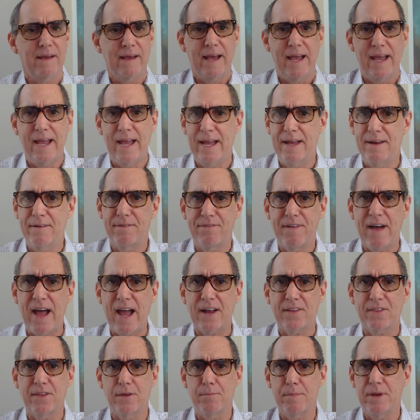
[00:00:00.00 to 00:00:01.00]
In
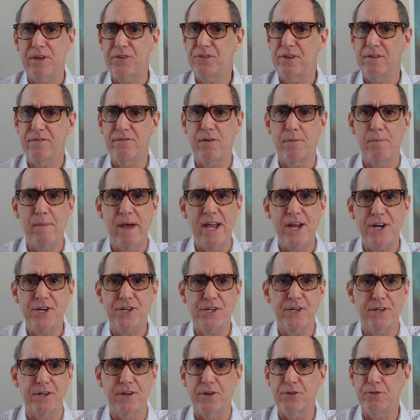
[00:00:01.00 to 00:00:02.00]
fact, the
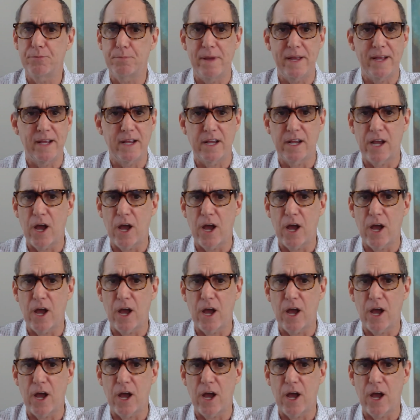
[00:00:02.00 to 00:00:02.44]
misinformation that's been